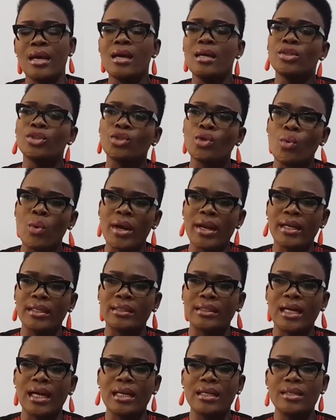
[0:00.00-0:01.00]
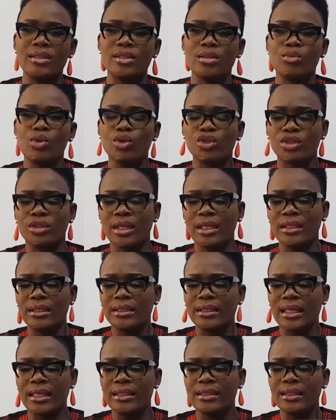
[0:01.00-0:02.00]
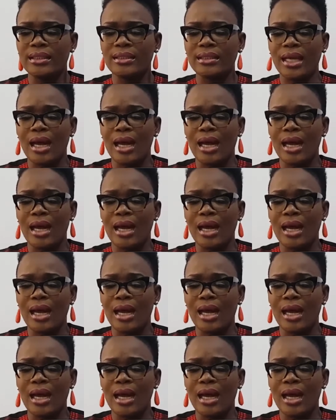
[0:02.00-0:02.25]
So what exactly is emotional intelligence?